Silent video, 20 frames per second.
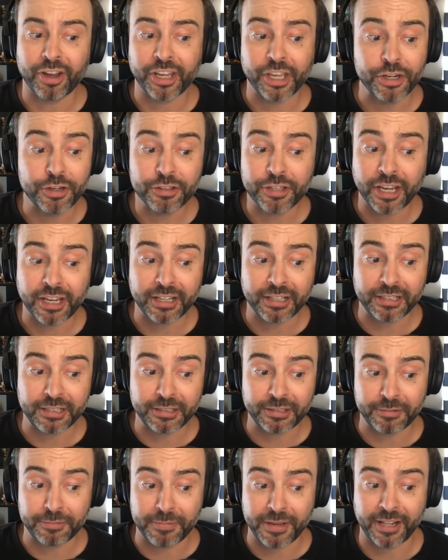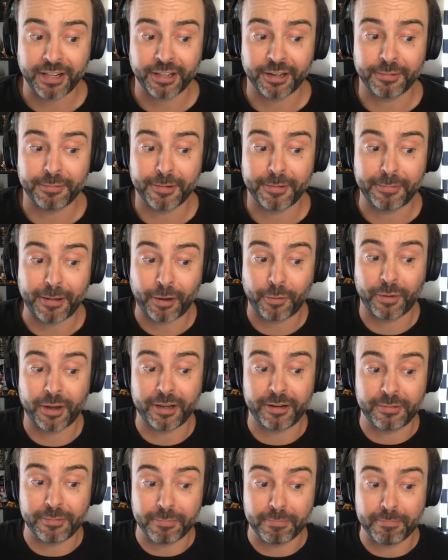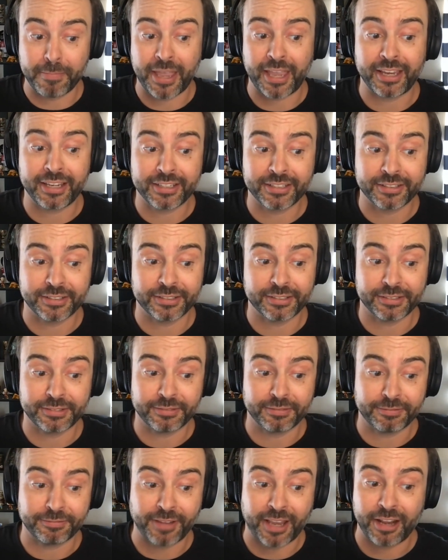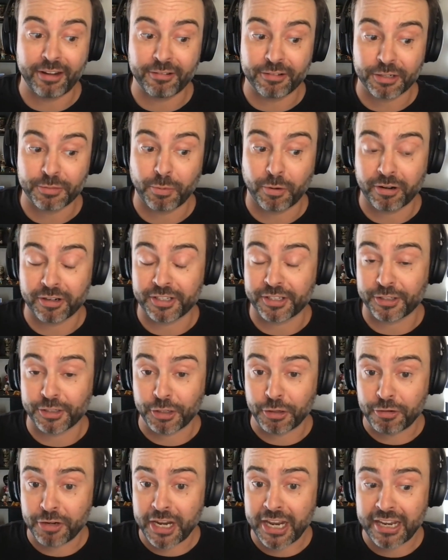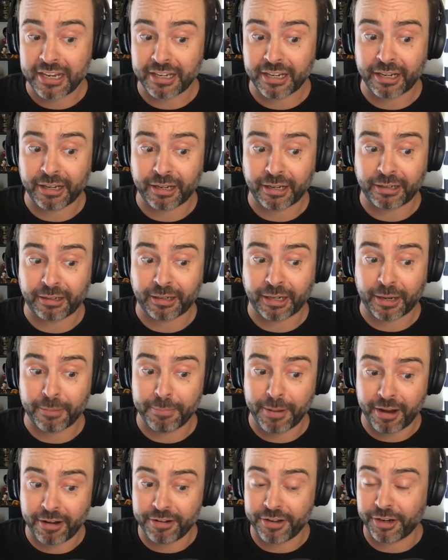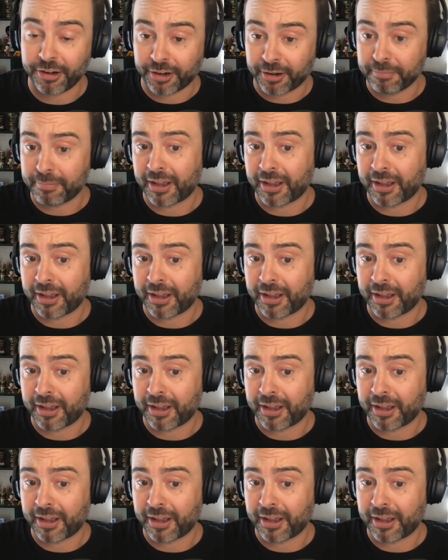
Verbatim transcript: Can you talk to me a little bit about what makes VaynerSports unique compared to your